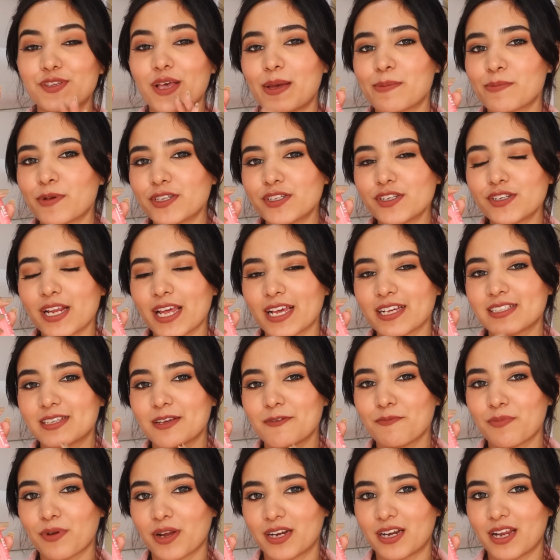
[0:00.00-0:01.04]
So I'm going to take
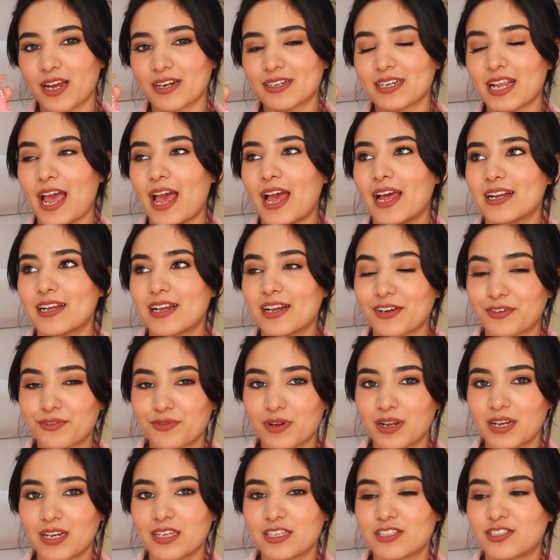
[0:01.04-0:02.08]
some product and
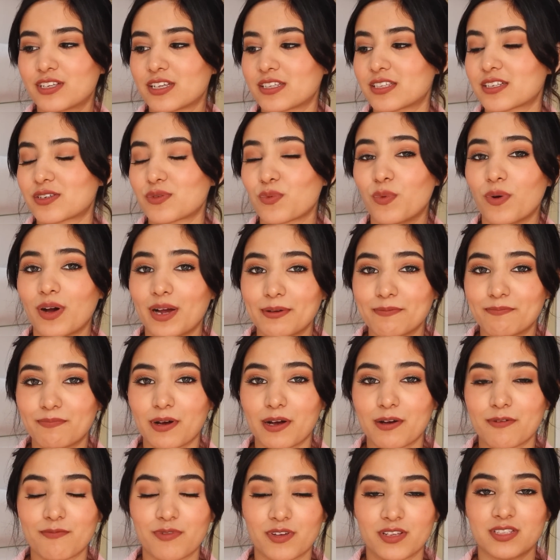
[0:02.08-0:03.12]
literally just one
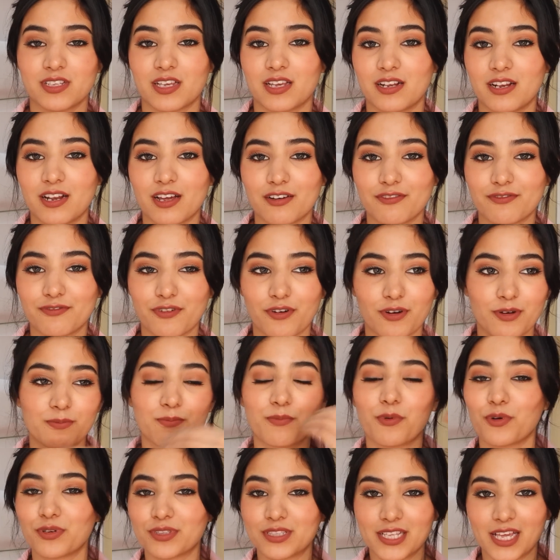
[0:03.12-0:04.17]
pump is enough for
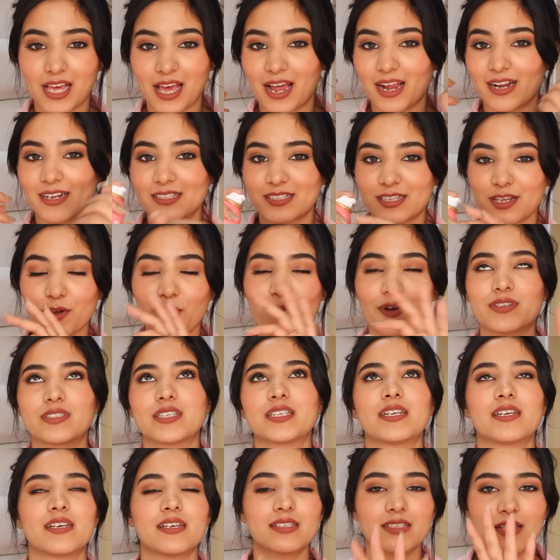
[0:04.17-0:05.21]
both the hands. The
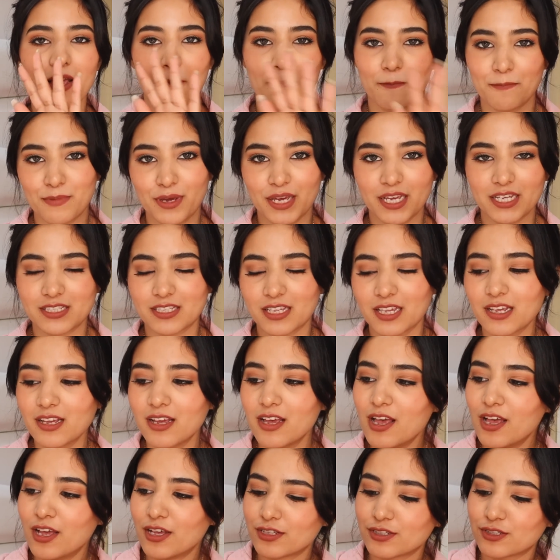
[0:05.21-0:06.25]
quantity is amazing.
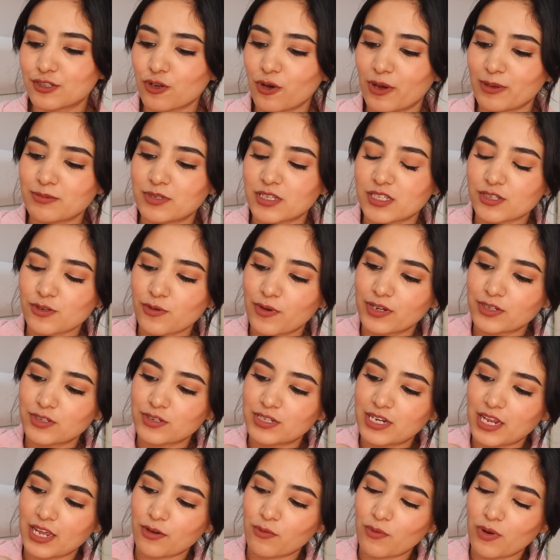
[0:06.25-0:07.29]
So I'm just going
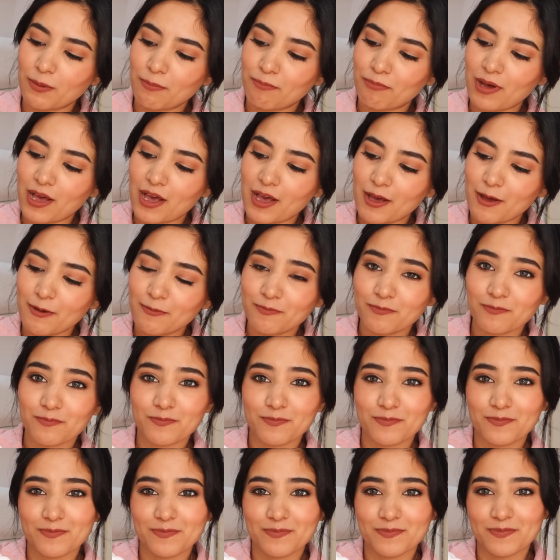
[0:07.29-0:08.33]
to take one pump
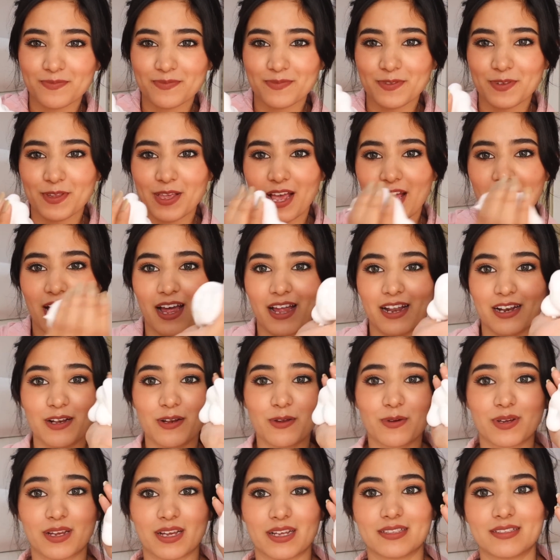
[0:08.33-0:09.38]
and
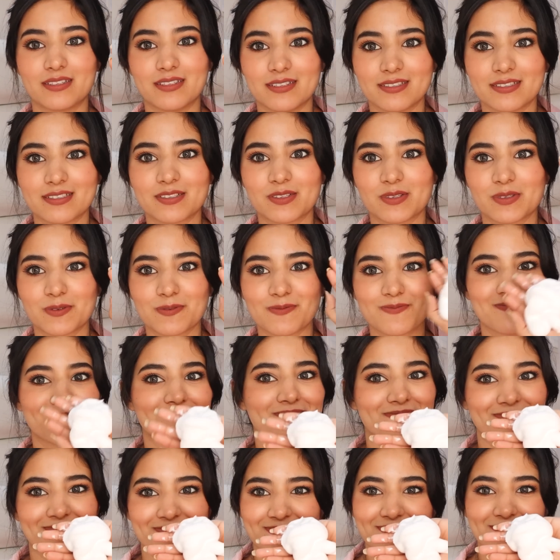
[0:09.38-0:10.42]
look at this.
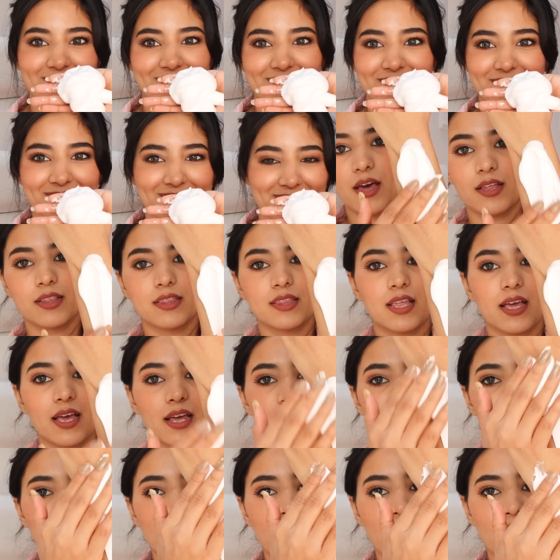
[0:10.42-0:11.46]
And
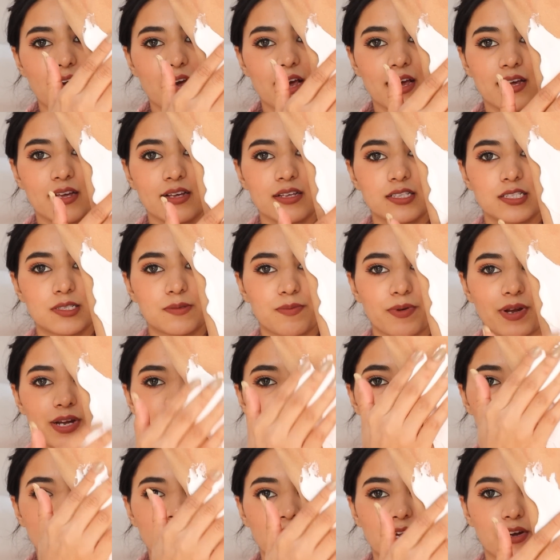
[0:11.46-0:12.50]
then I
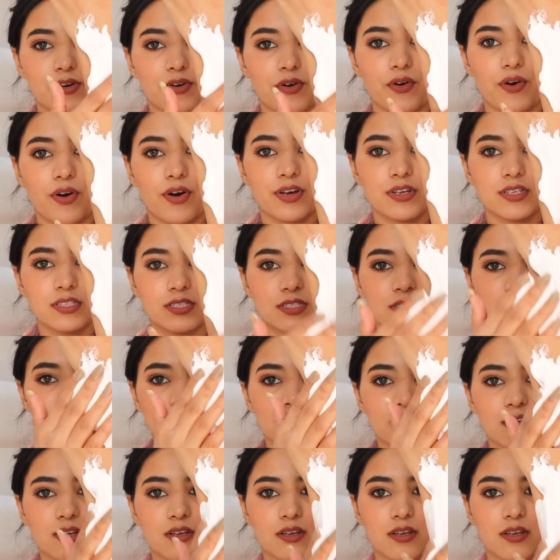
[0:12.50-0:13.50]
spread it across.